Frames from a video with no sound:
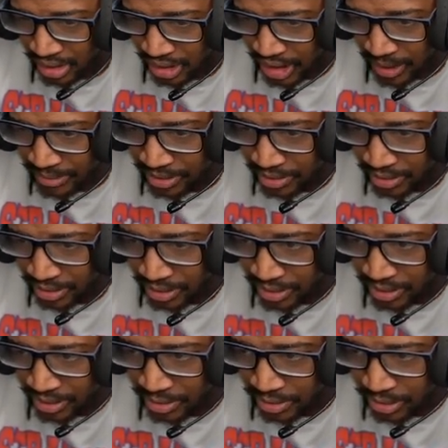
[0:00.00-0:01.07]
I'm just going to
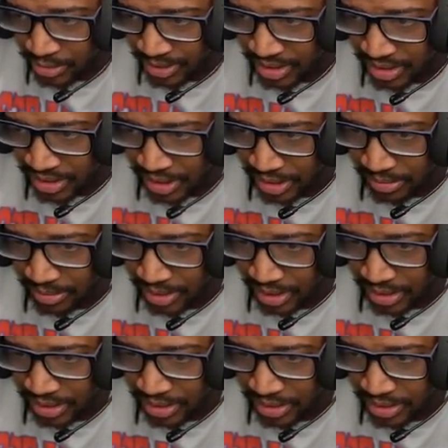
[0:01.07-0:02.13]
assume it's the
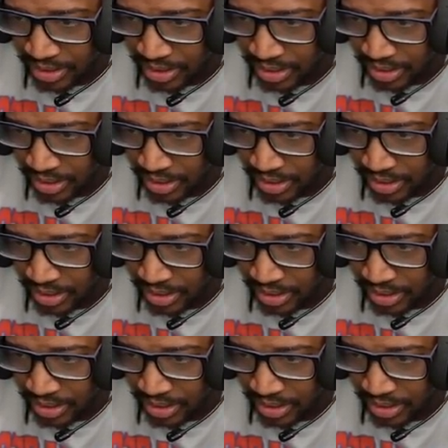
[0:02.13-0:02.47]
abilities,